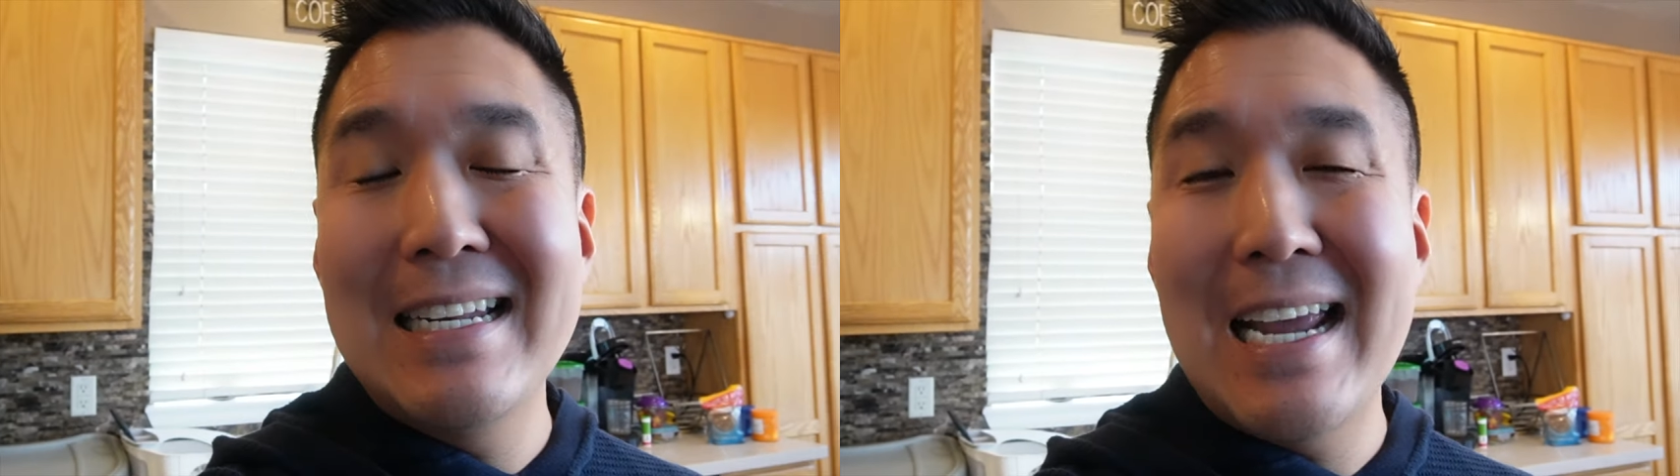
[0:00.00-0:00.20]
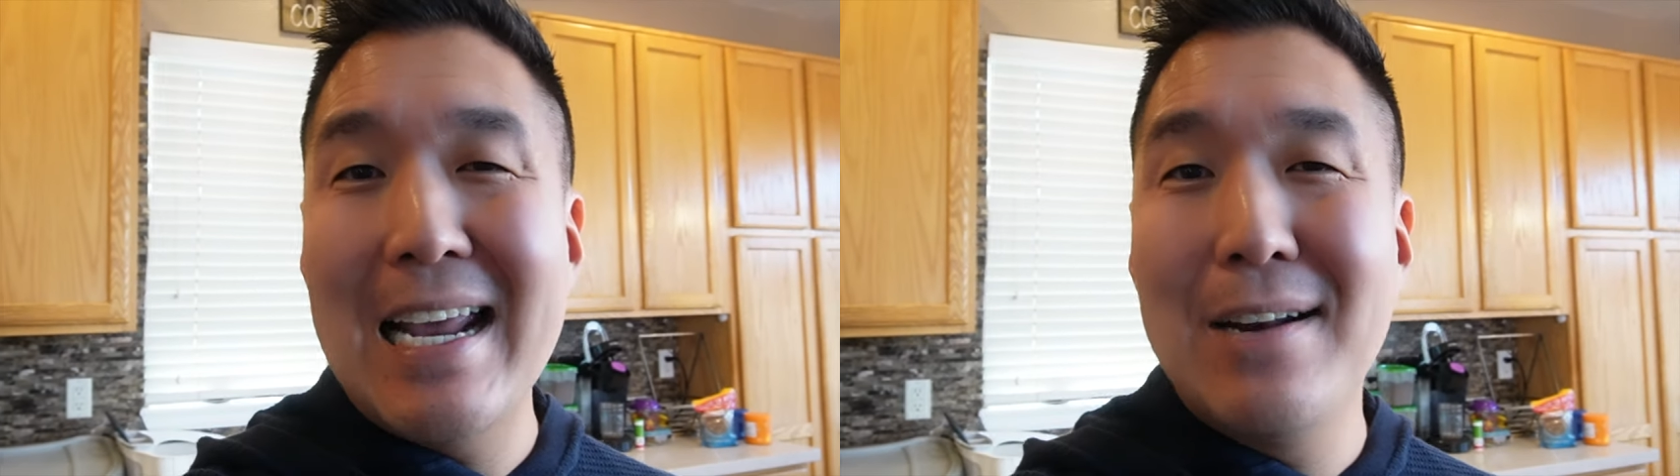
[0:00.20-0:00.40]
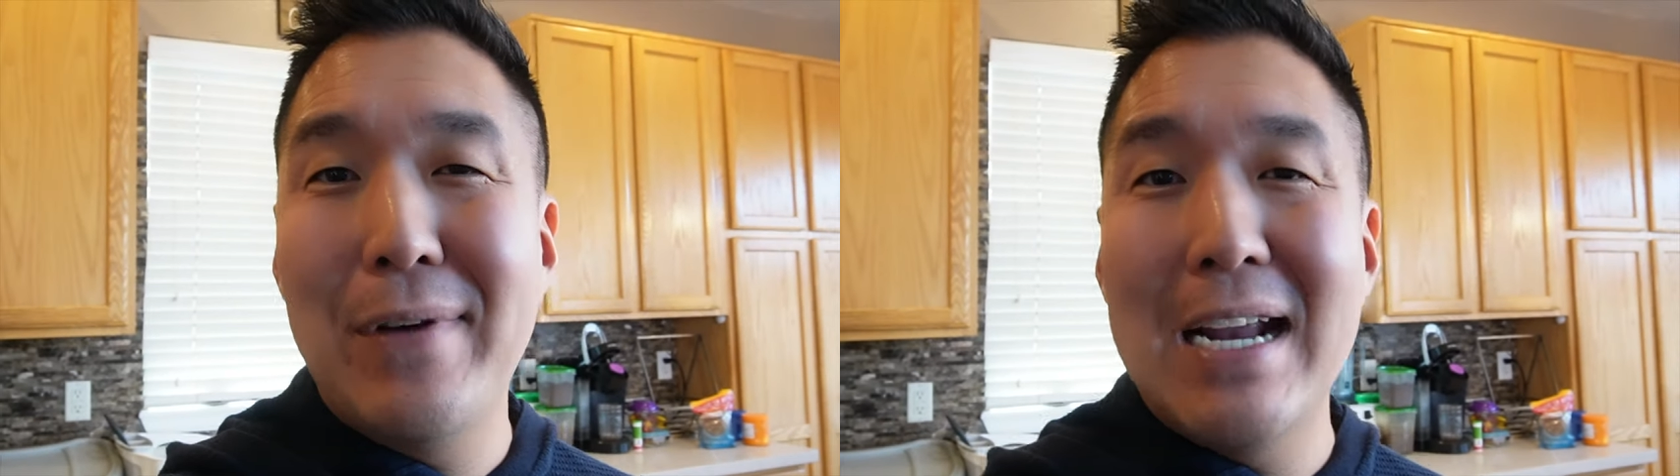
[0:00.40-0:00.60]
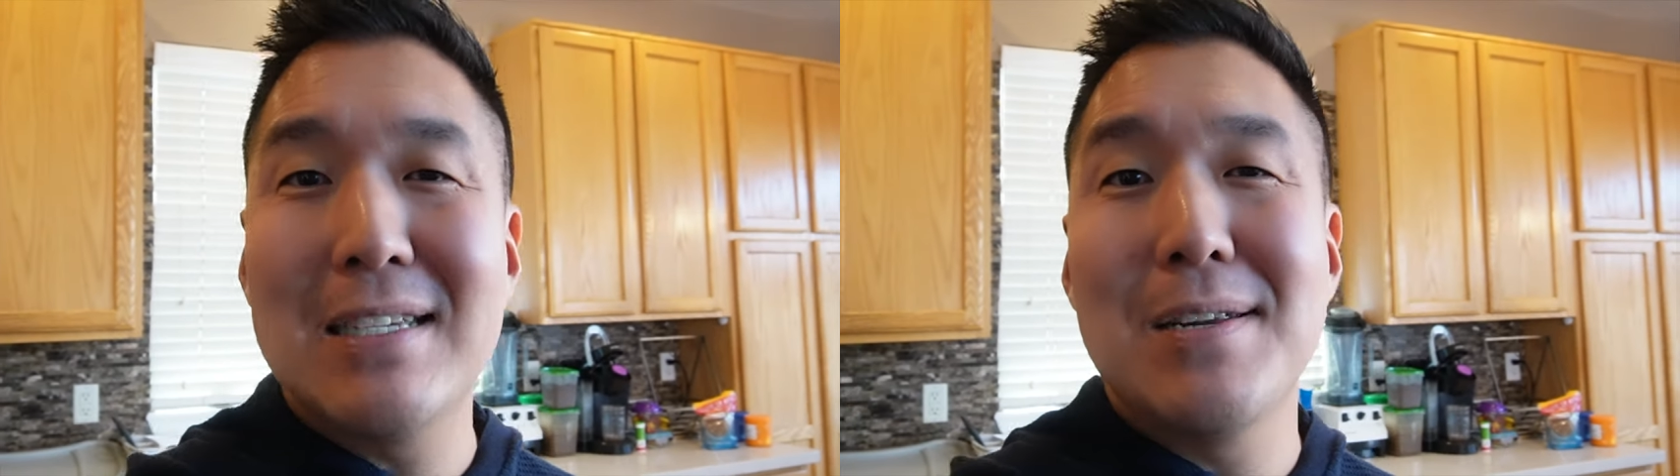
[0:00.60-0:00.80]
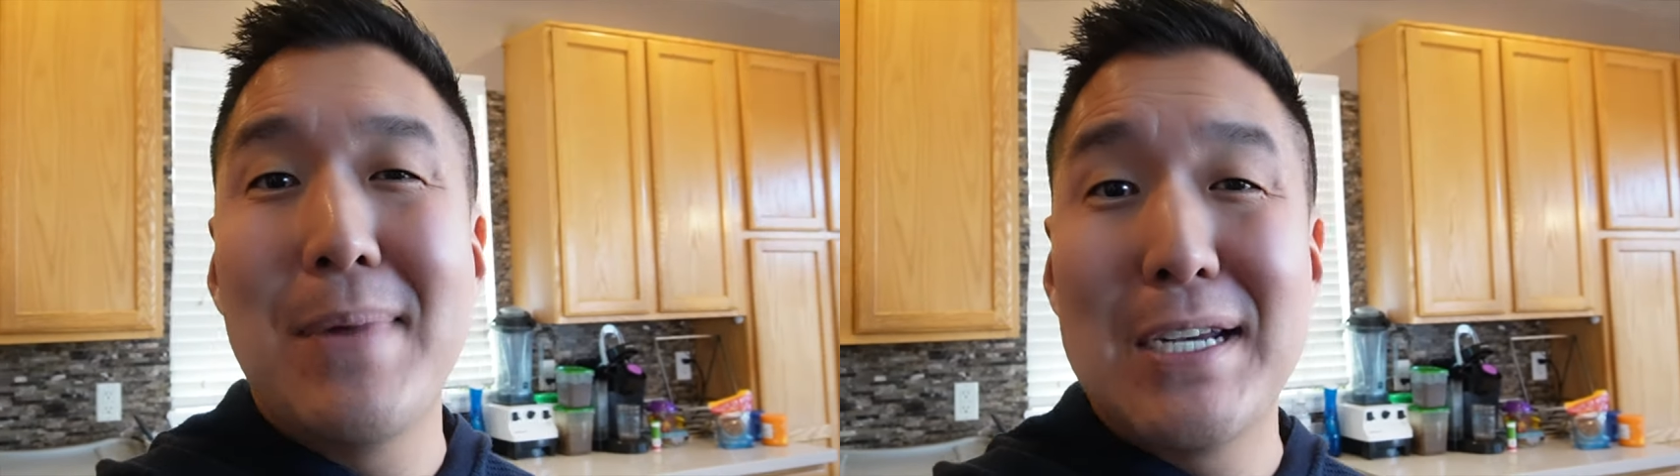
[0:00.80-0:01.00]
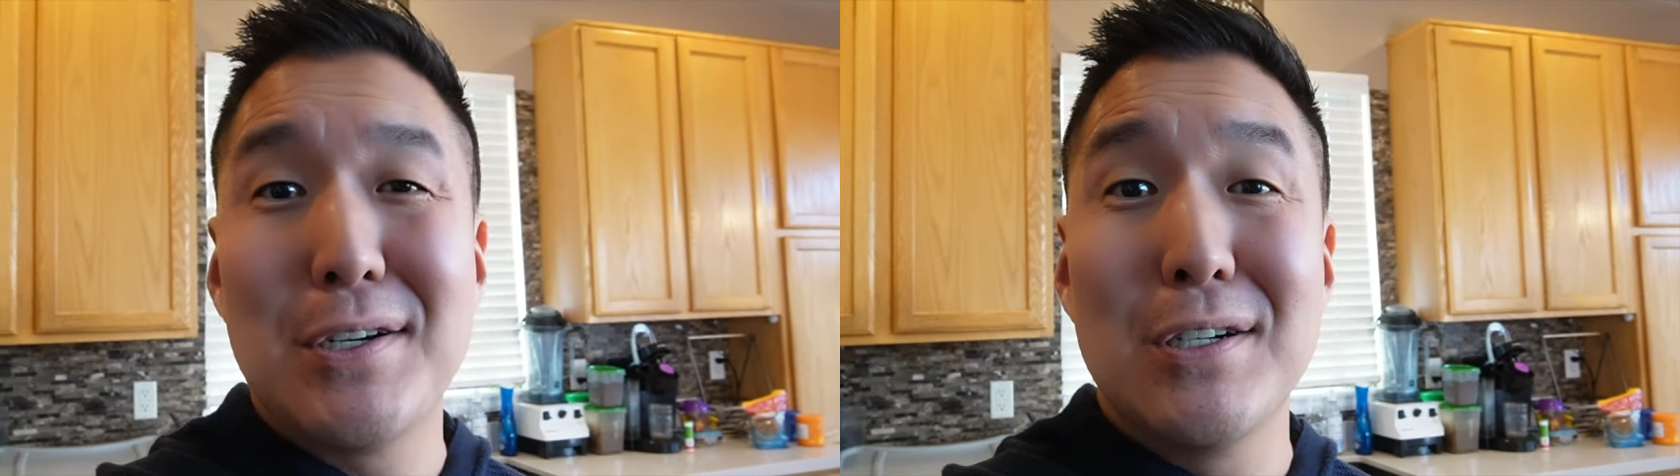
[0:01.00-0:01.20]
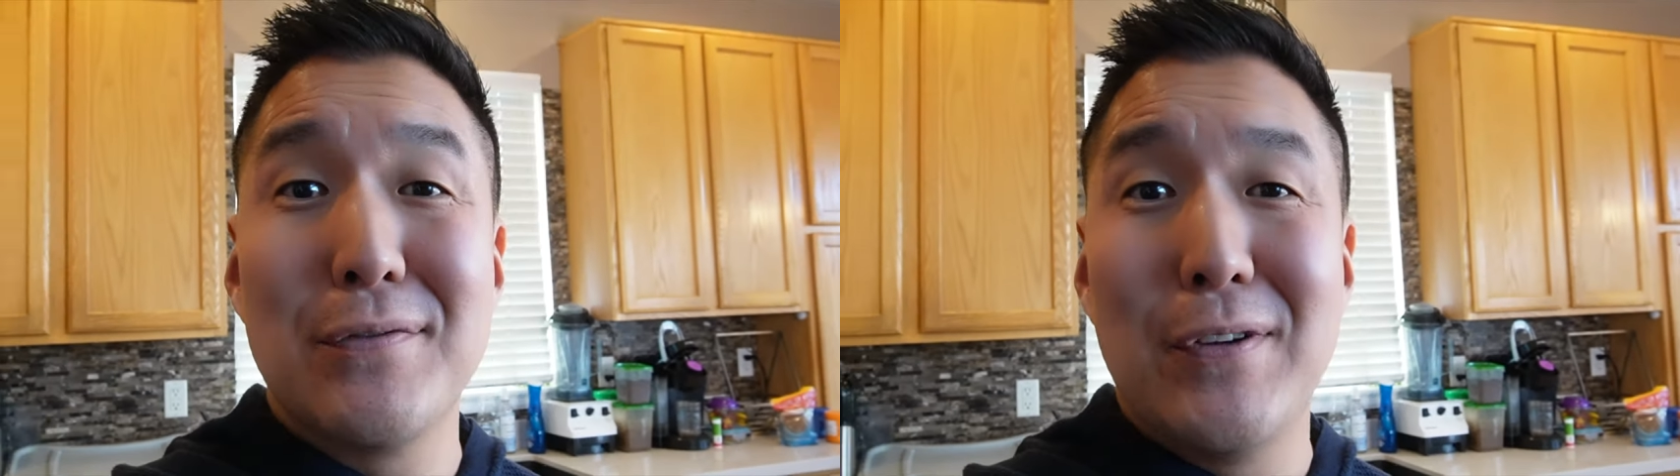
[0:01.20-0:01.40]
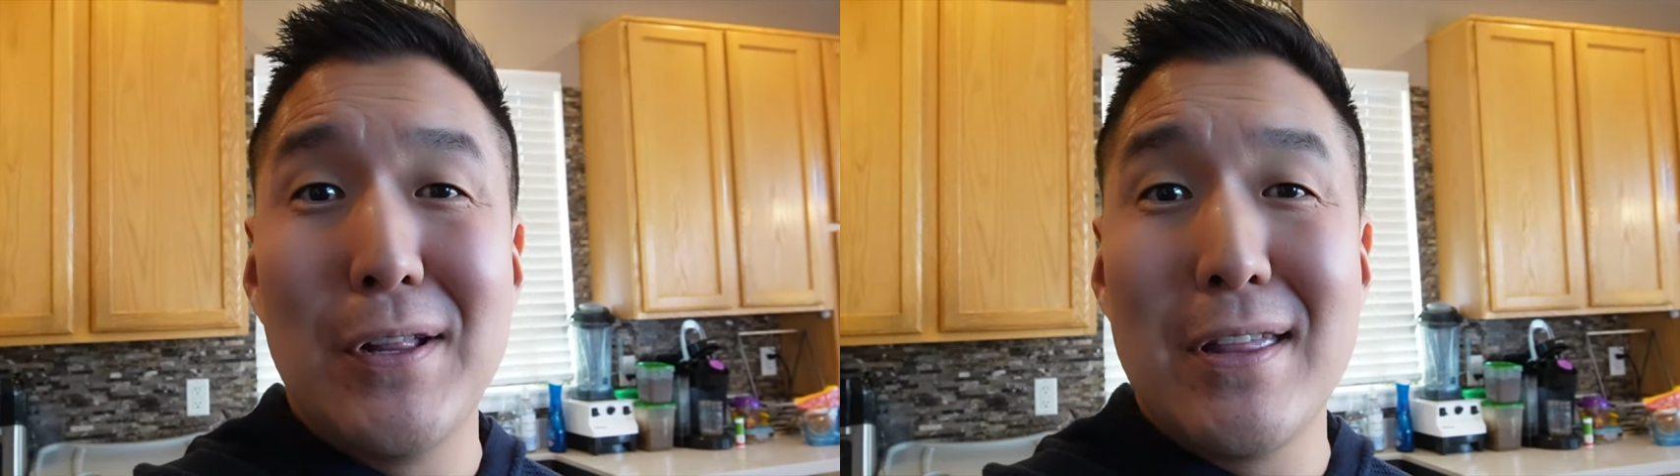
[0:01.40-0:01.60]
a day in advance to make sure it's
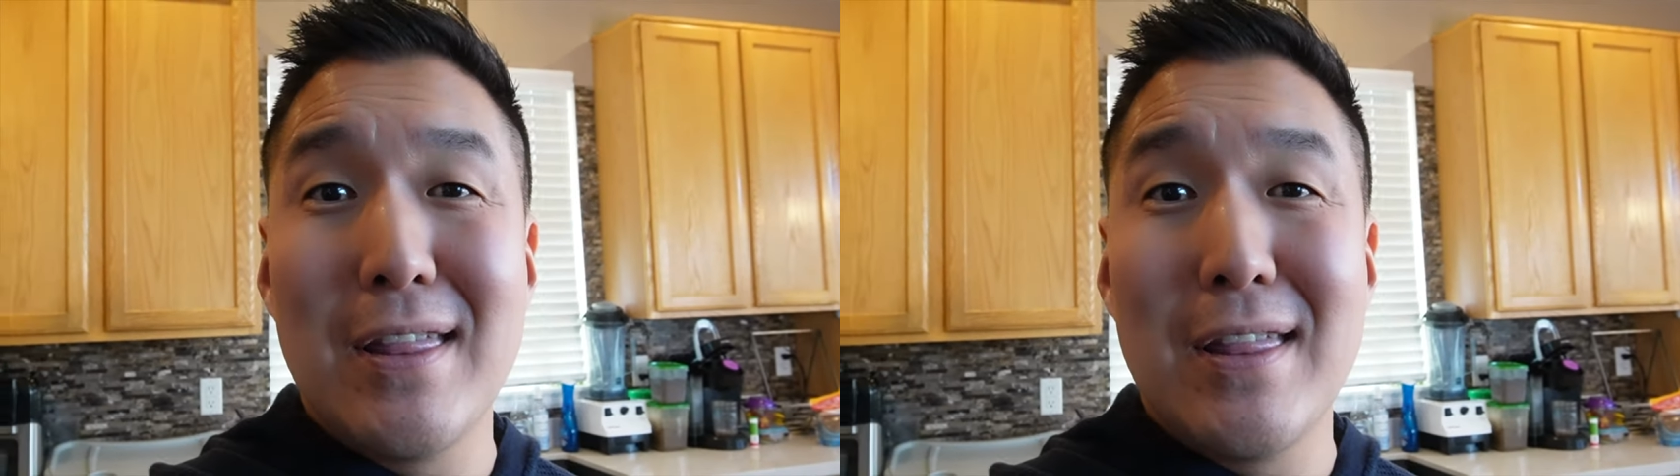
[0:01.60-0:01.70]
fully